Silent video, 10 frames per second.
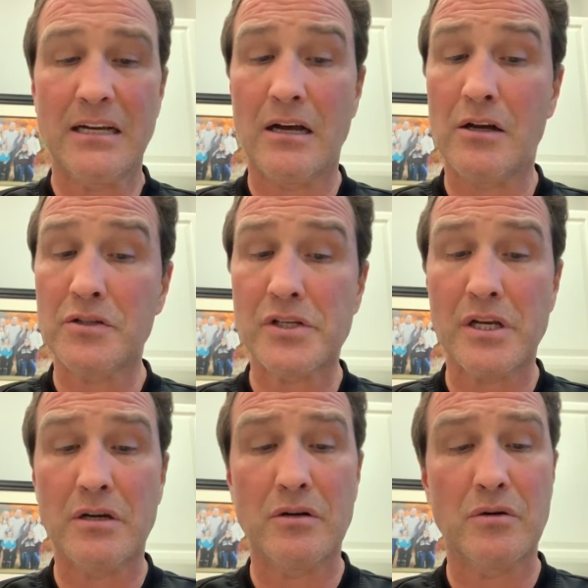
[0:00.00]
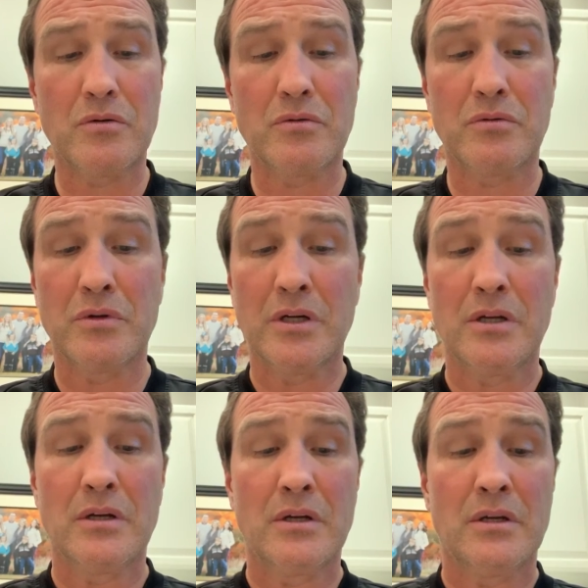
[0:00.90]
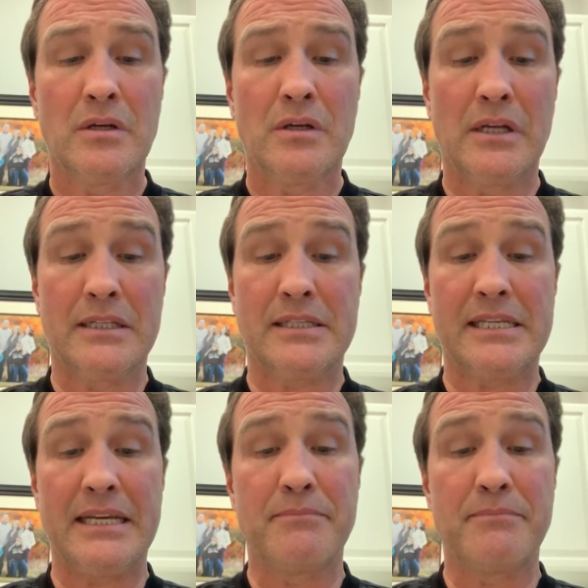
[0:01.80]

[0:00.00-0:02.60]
Also, let's see,